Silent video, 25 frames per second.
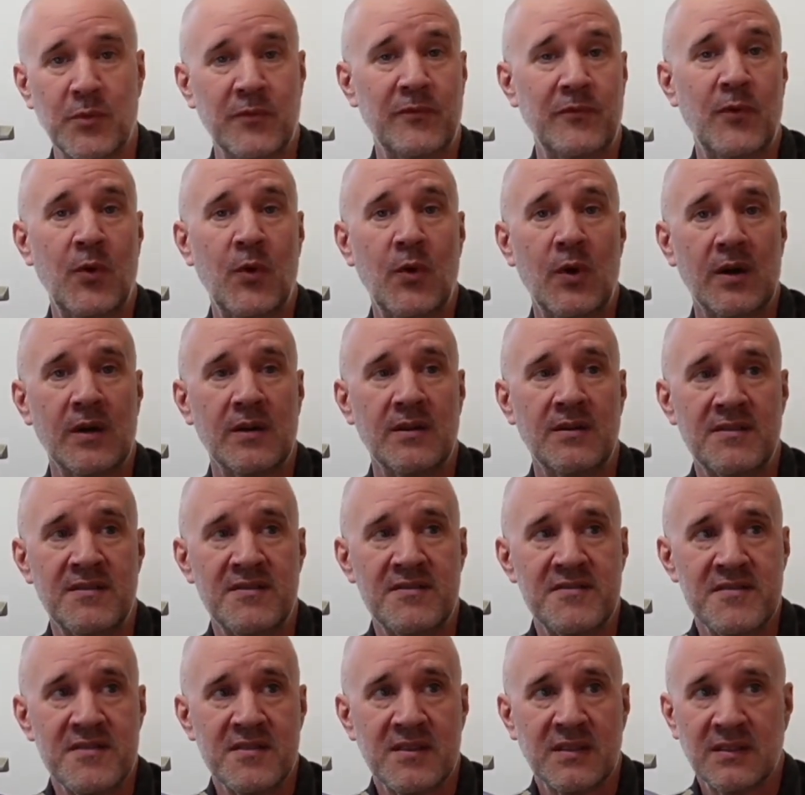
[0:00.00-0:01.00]
before
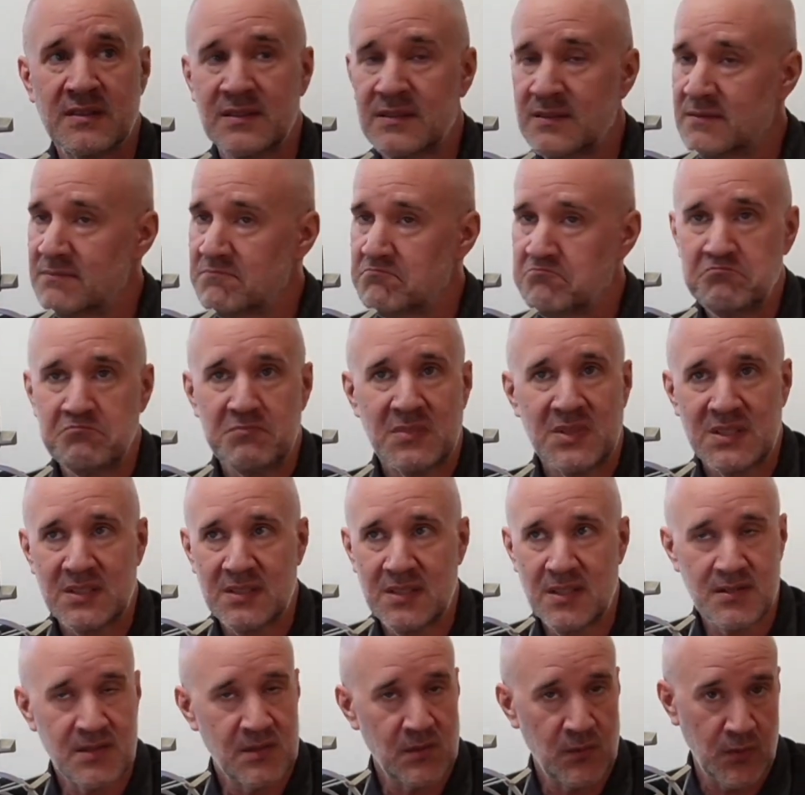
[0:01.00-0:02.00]

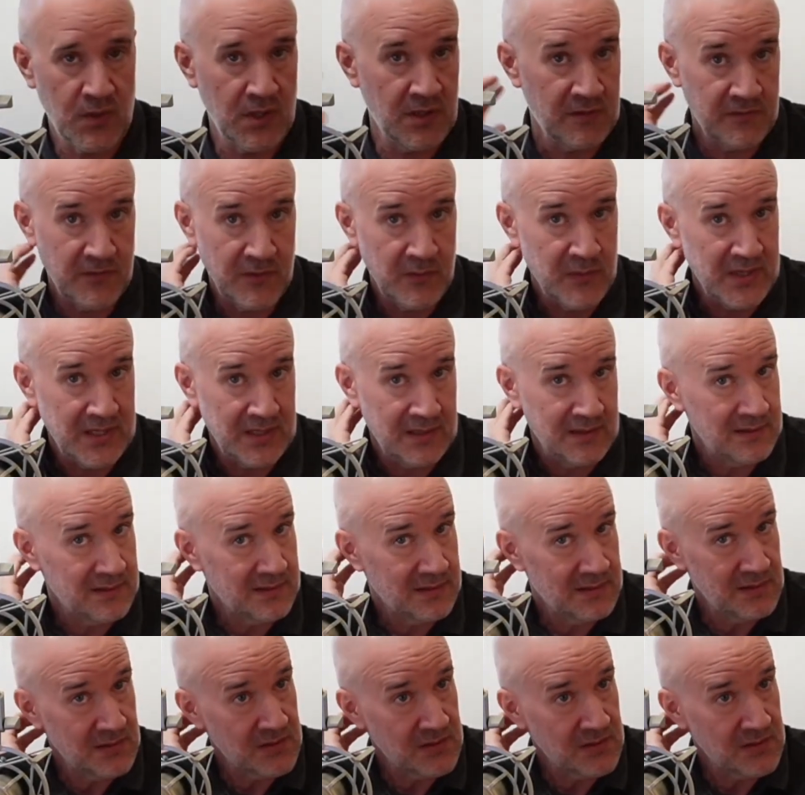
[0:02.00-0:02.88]
doesn't work for me.